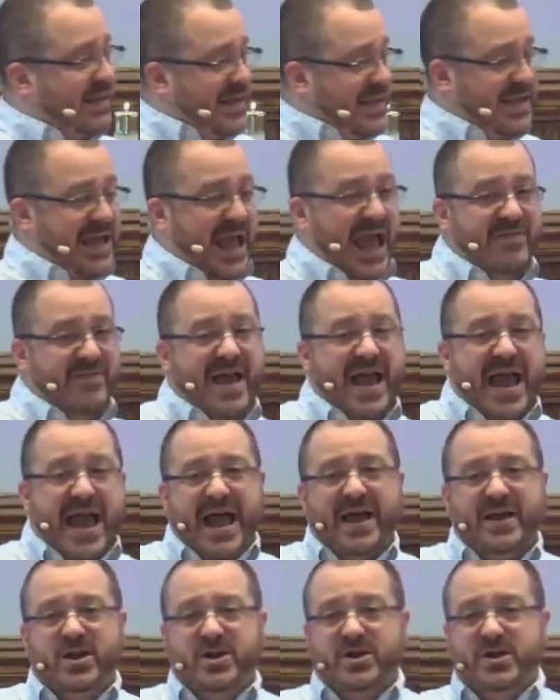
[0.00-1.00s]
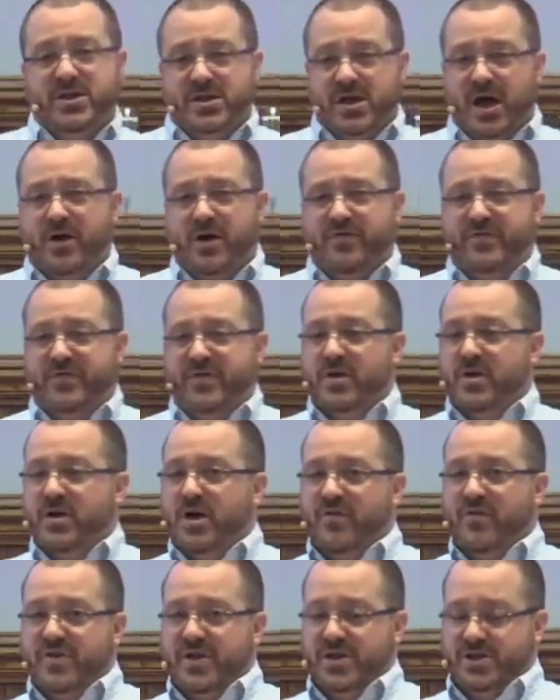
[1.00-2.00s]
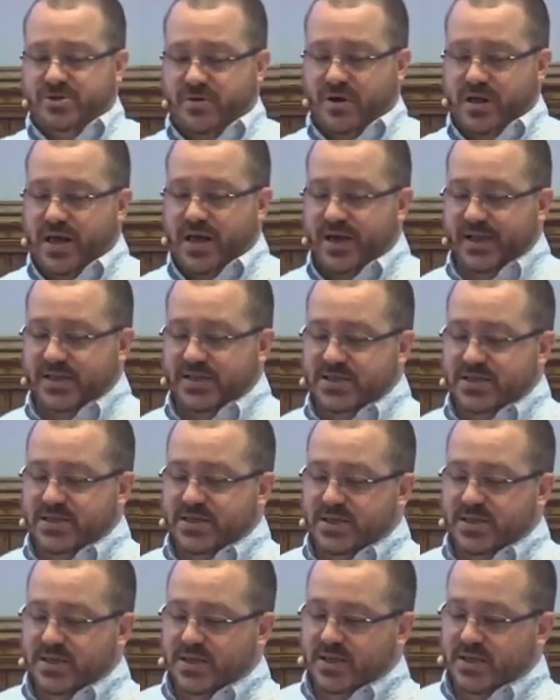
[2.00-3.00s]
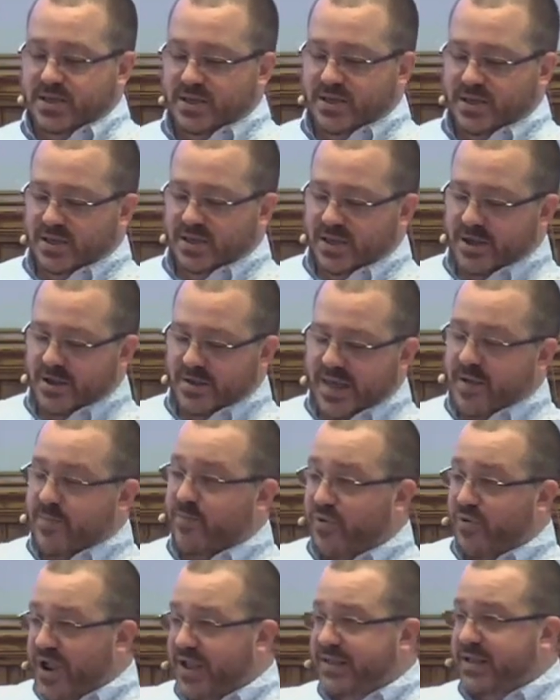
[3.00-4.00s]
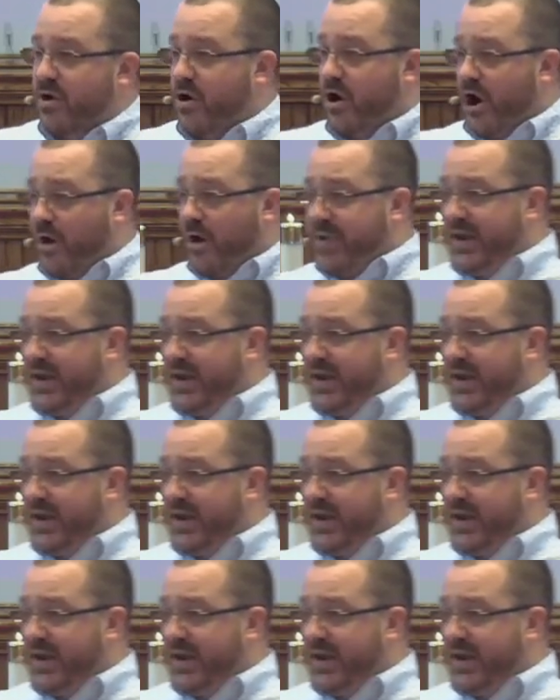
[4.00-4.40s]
have had enough of the Israelites. They bring their army to